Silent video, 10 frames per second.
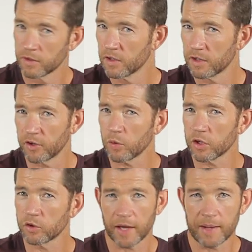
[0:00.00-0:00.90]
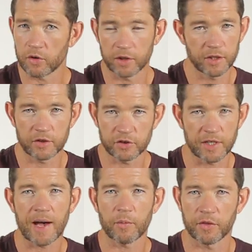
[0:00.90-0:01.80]
If you don't want to do a hammer on, you can just
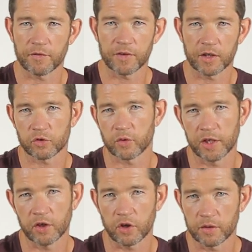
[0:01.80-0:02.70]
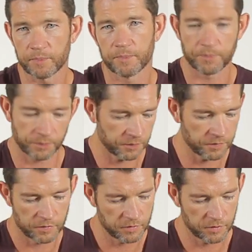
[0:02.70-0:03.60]
start with the fingers already on
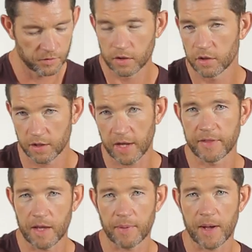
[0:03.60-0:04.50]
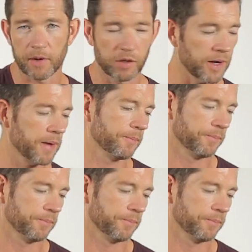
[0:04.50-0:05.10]
at that part, by the way.